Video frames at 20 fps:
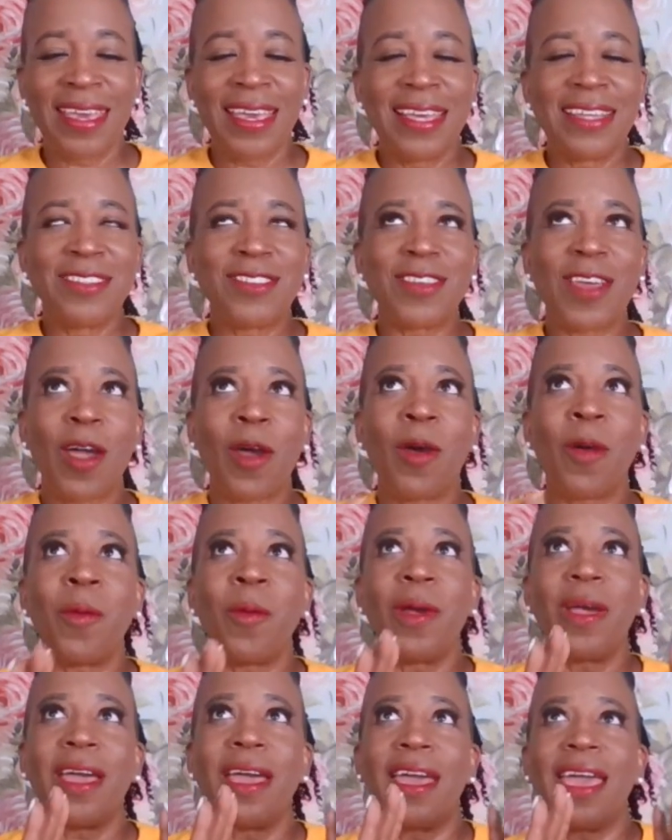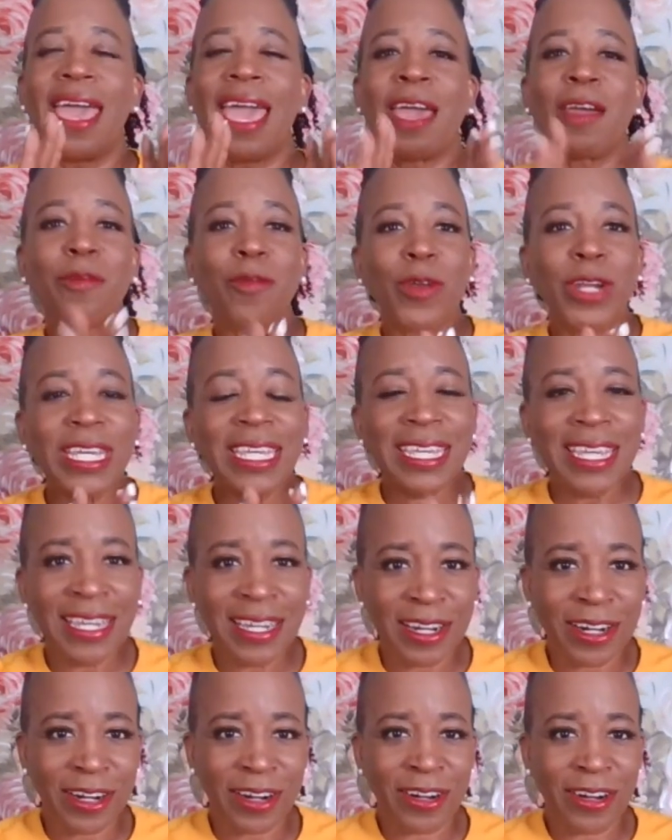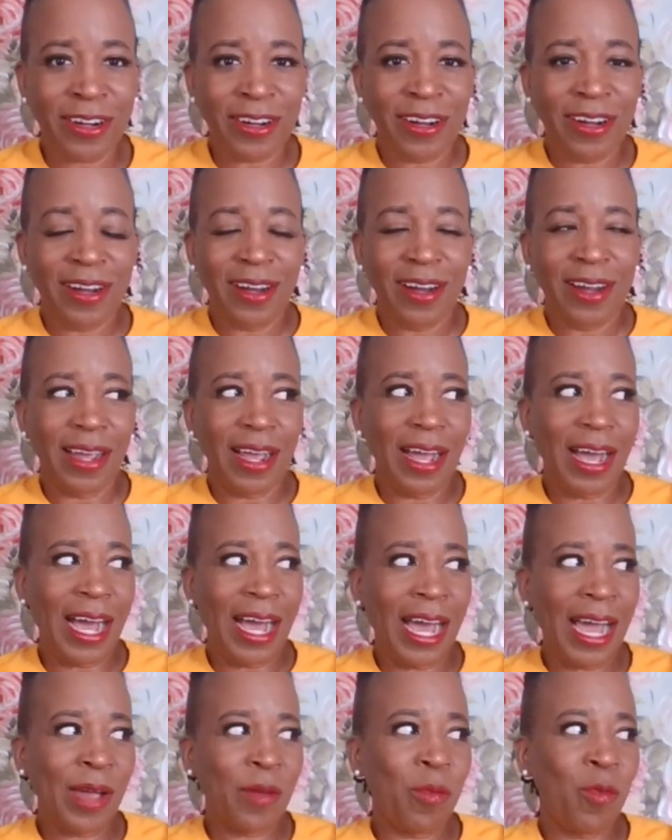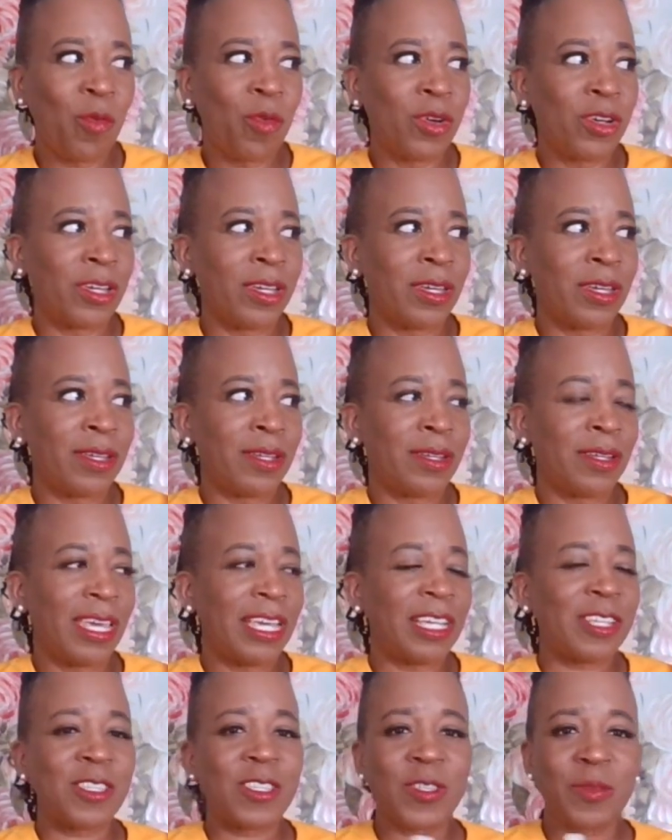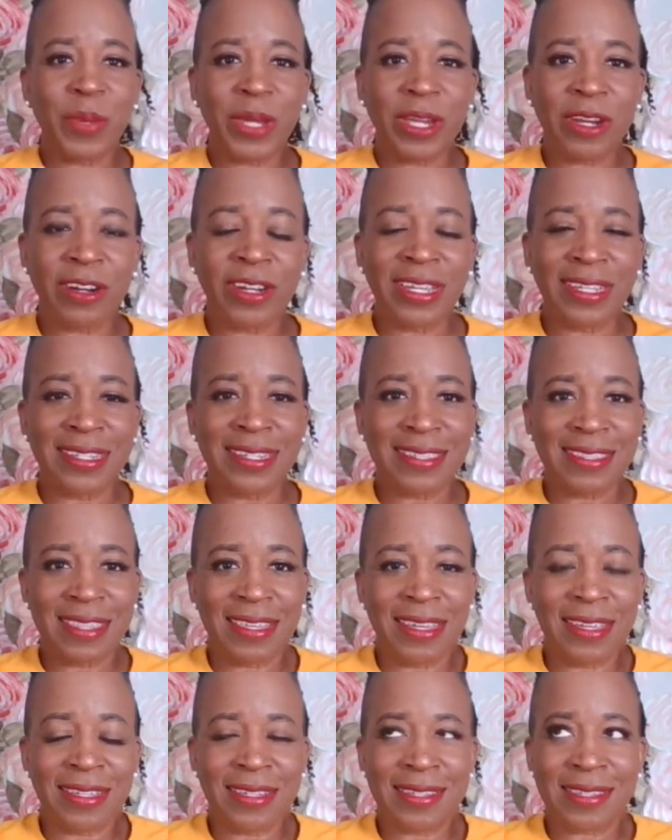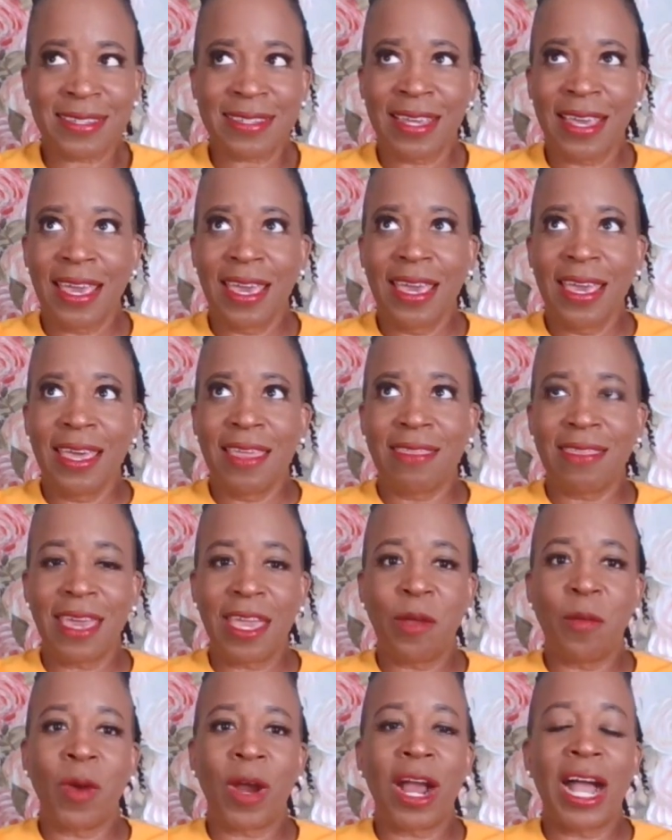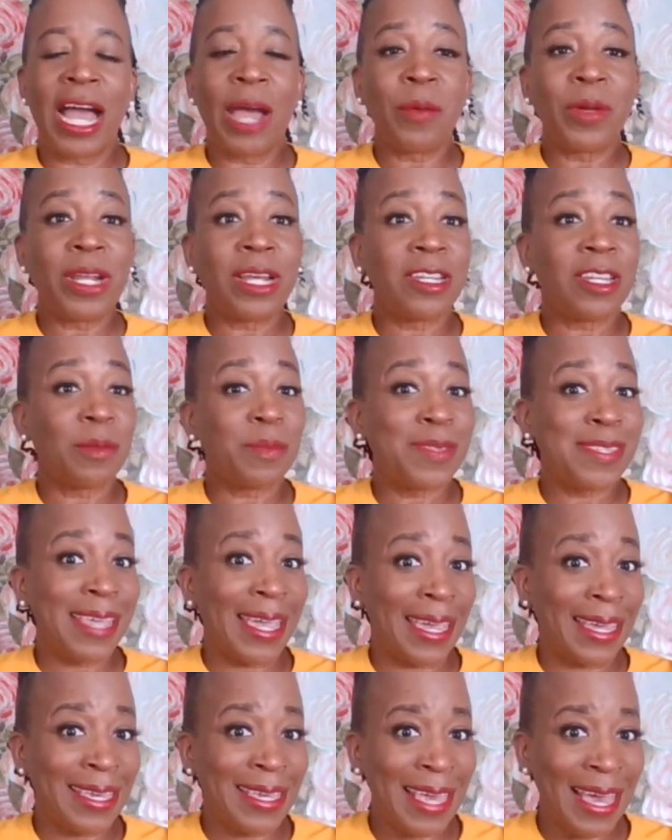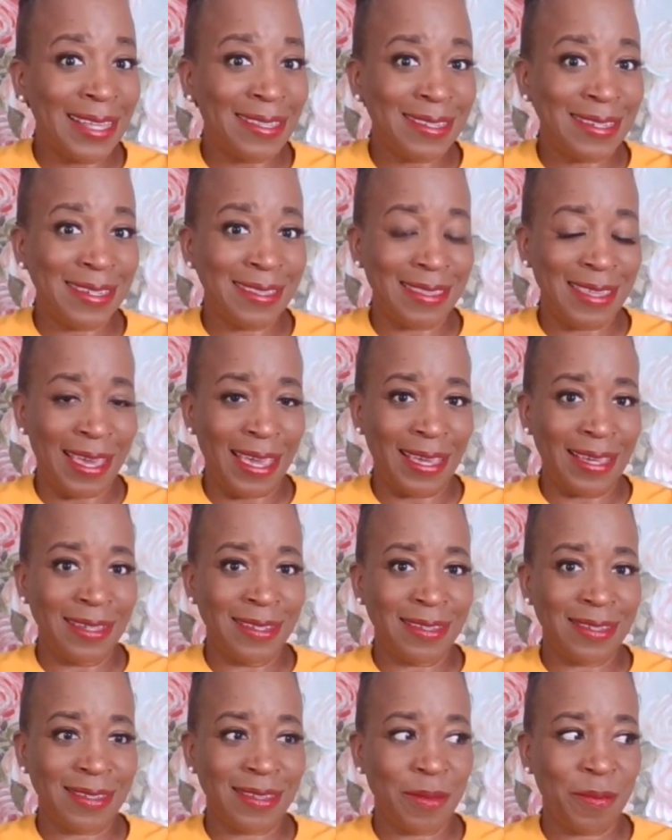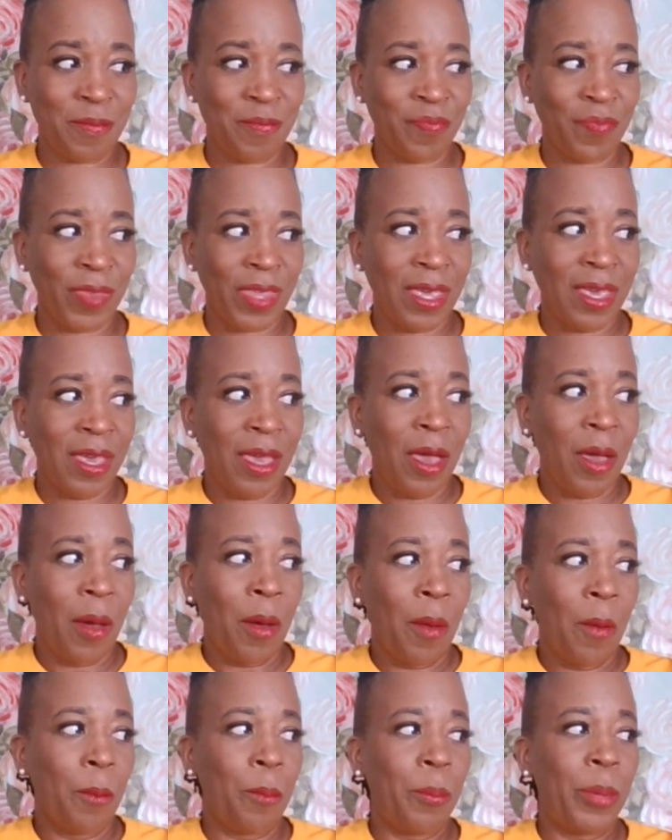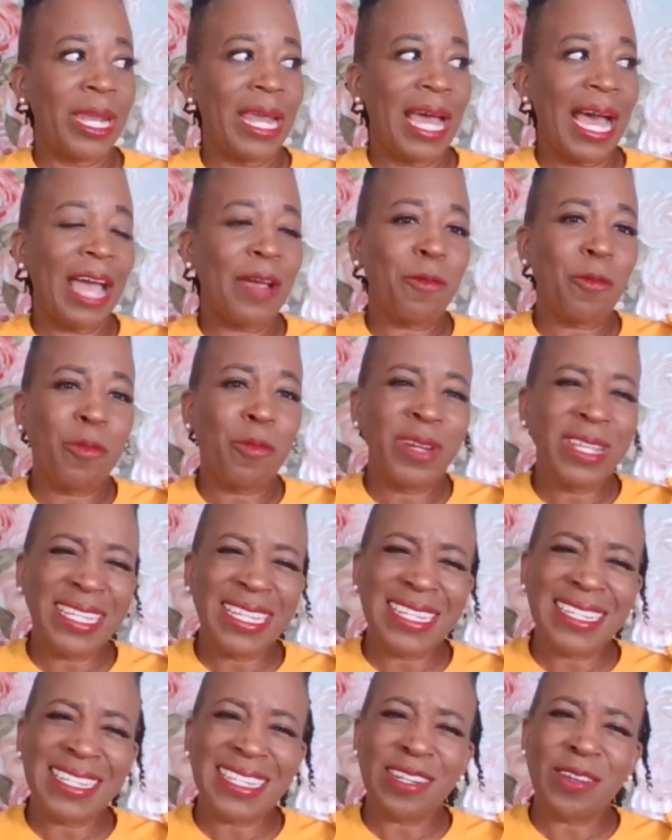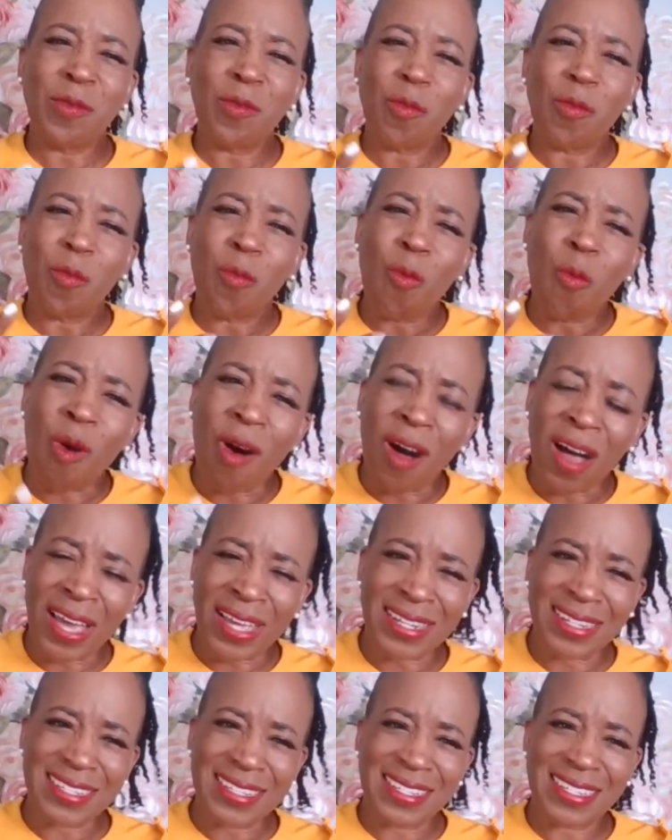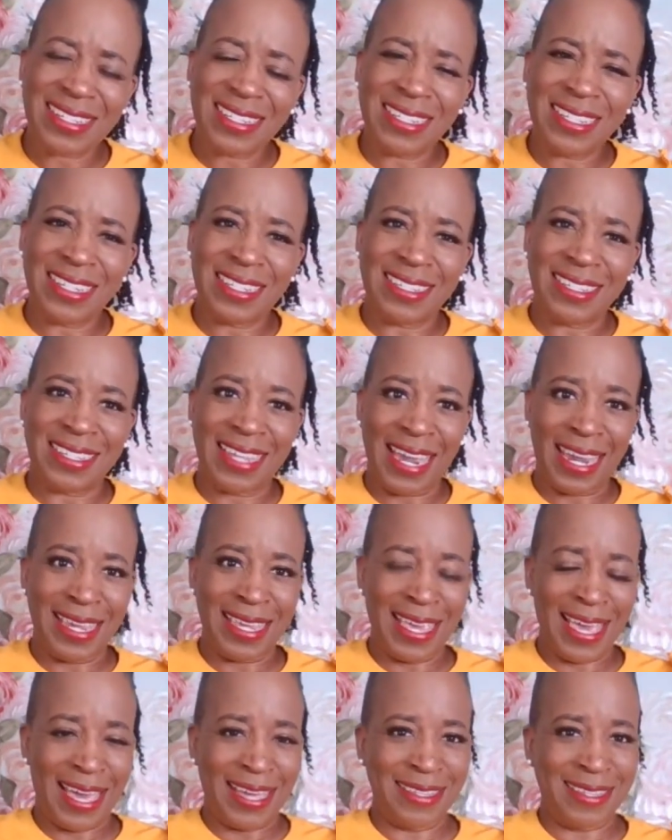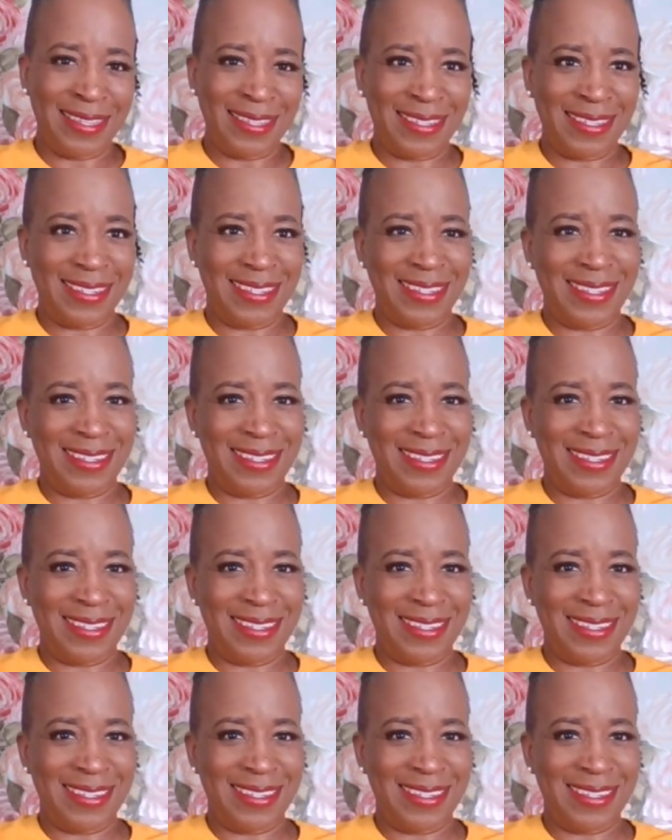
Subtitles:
So every year I would experience this thing where I would end up saying yes to things, but I really didn't want to say yes